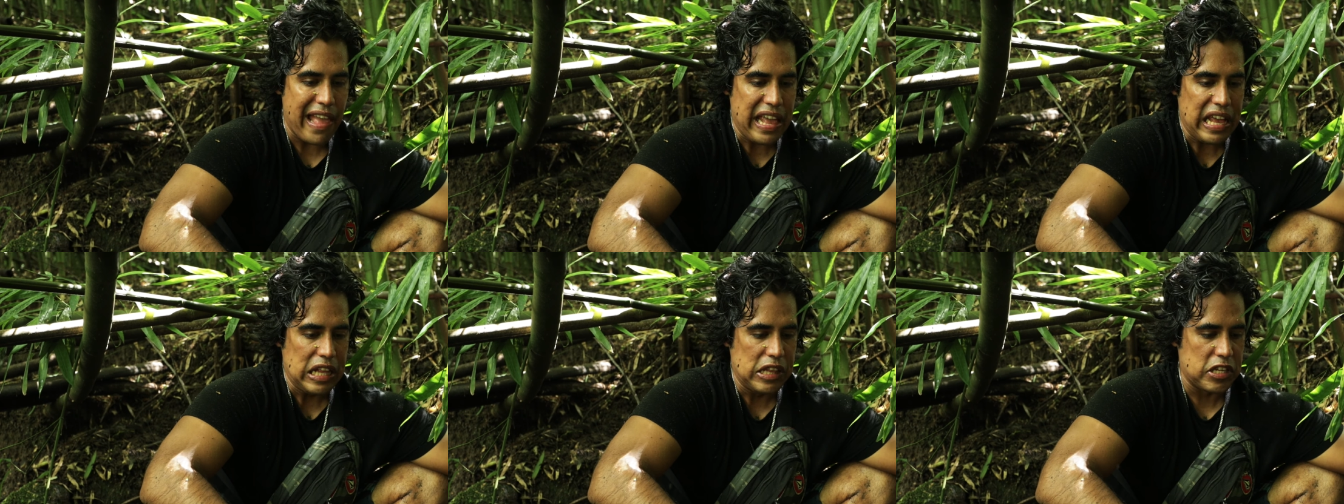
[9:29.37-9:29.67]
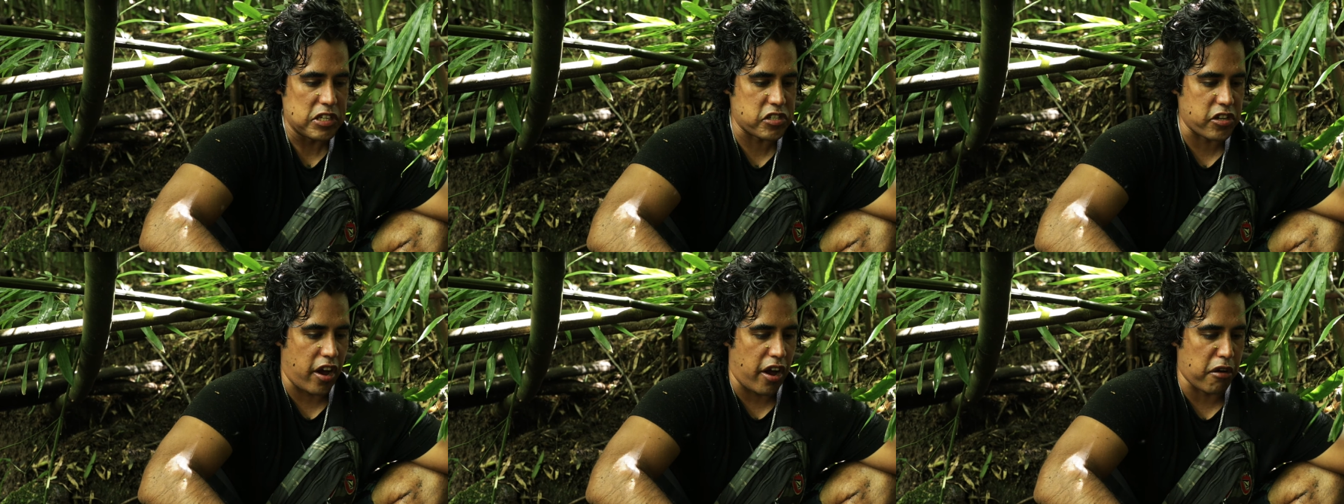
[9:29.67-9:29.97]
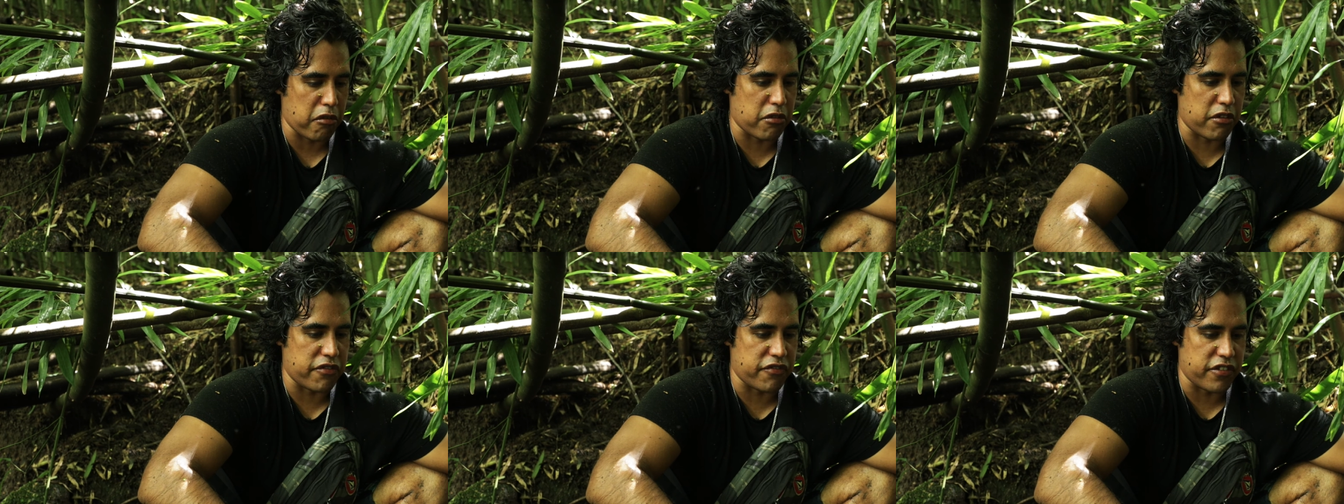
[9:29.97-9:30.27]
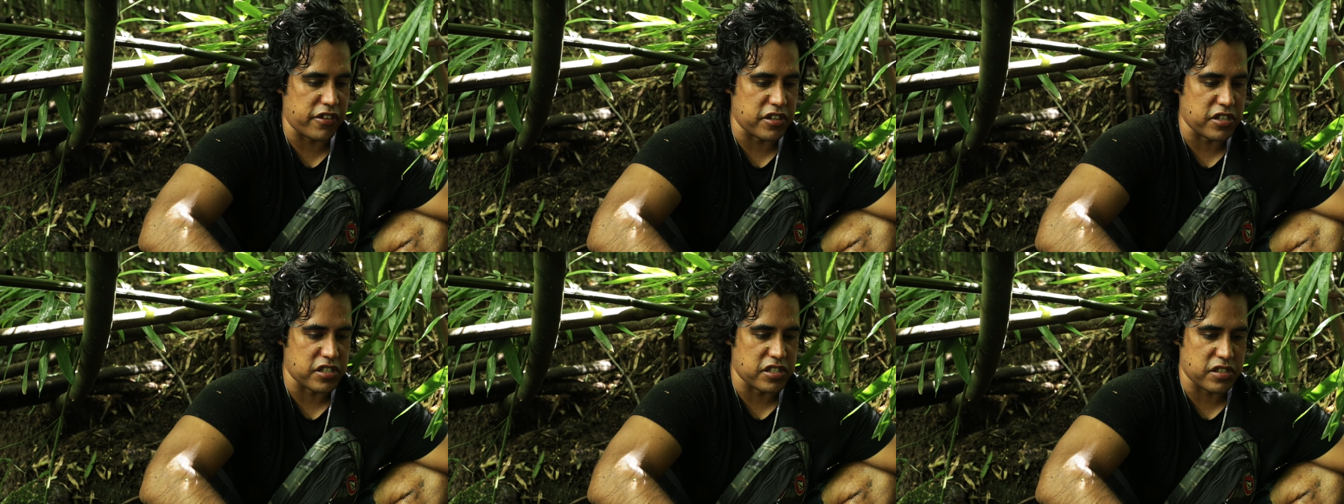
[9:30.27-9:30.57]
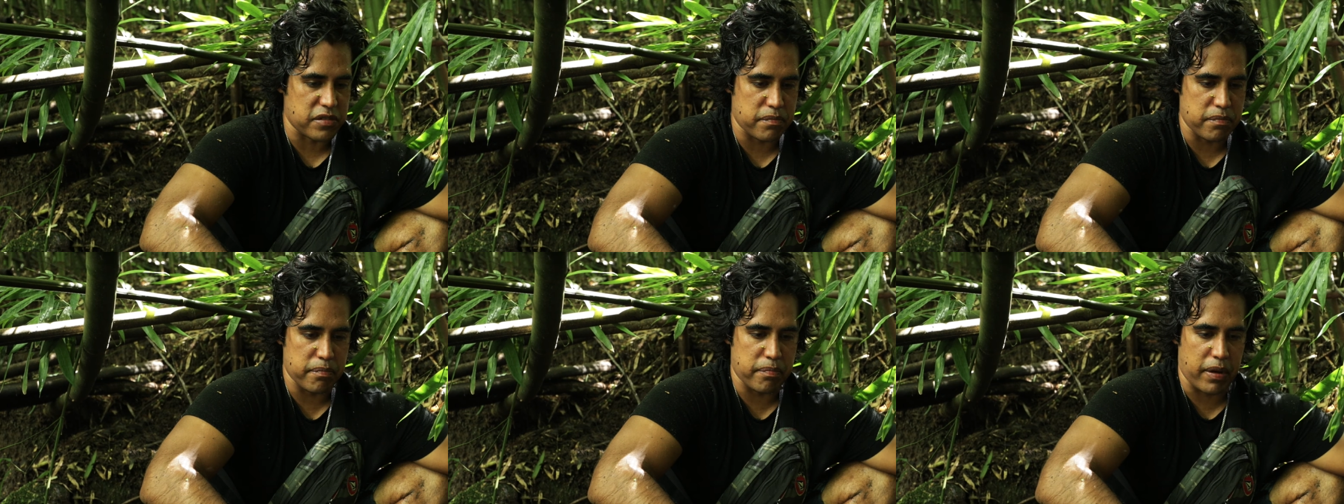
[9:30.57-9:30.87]
And this aquifer
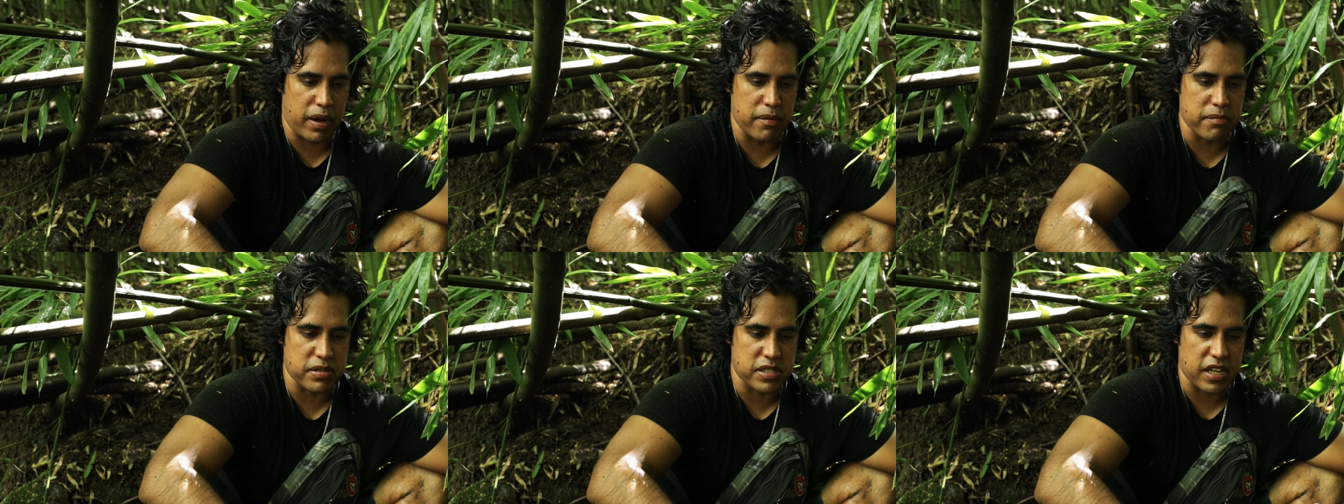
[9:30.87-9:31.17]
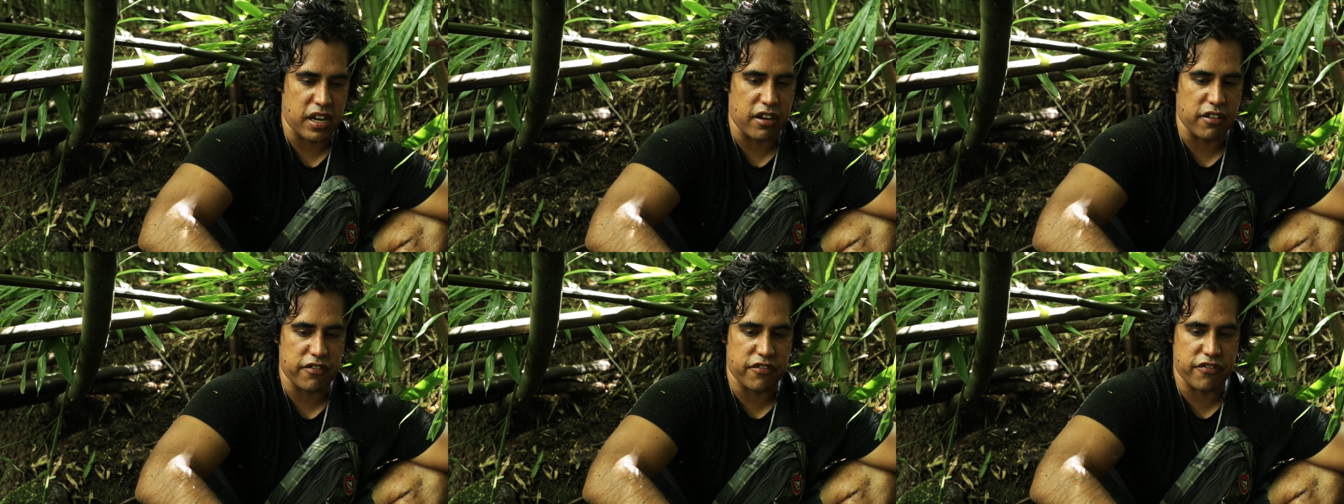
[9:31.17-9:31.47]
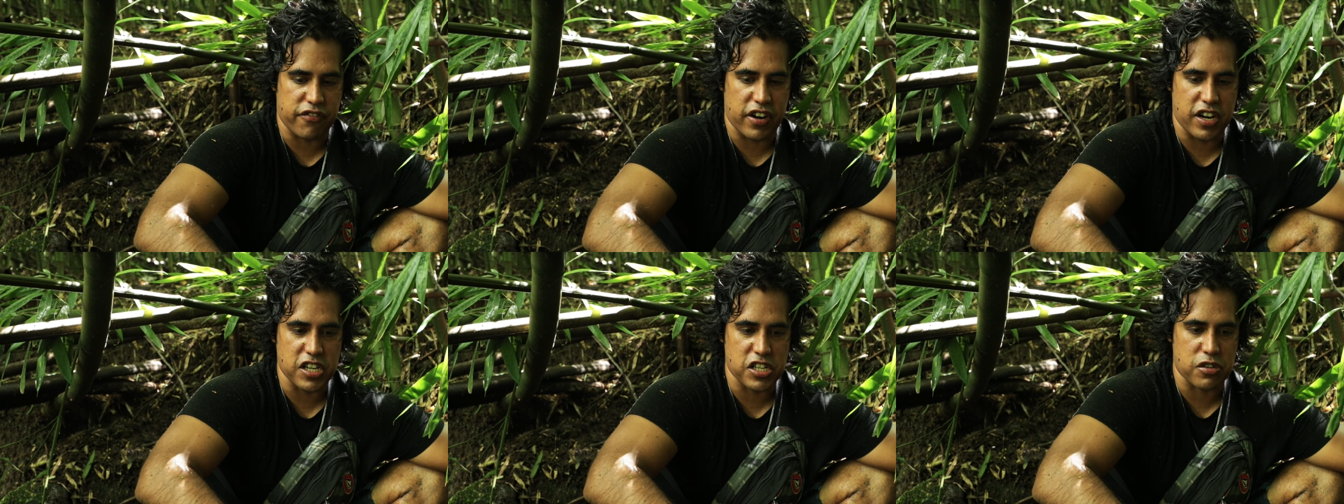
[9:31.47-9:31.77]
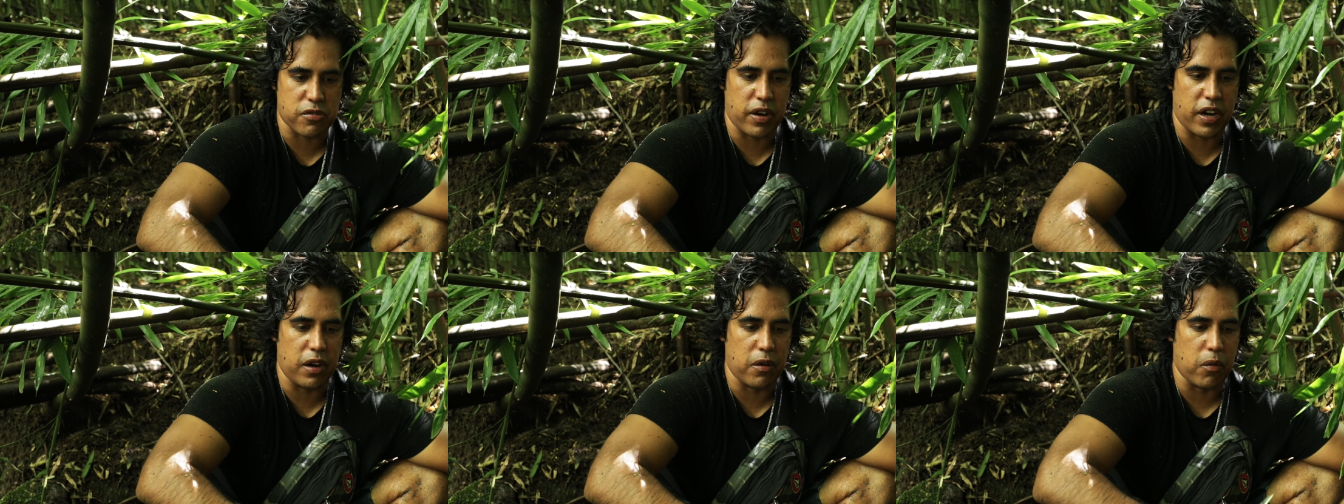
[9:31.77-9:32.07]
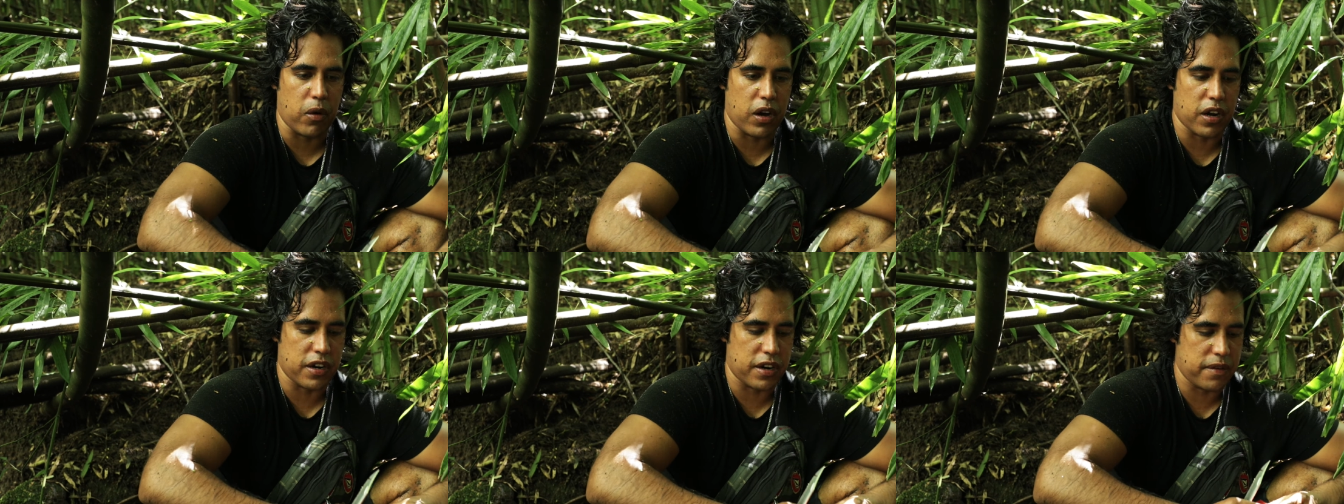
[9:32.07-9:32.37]
just pumps out fresh
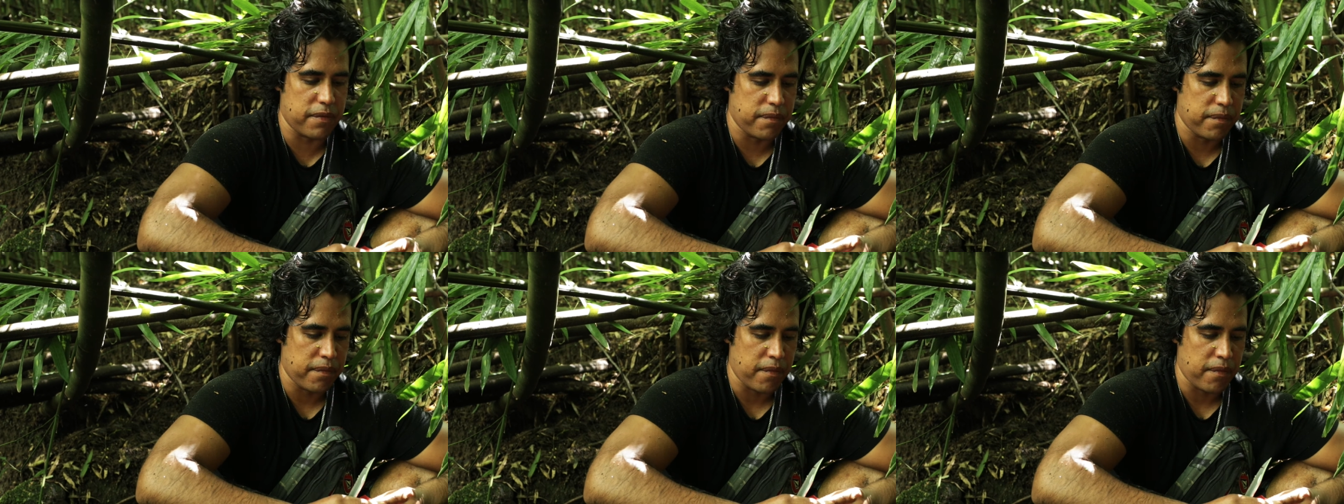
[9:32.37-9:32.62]
rainwater.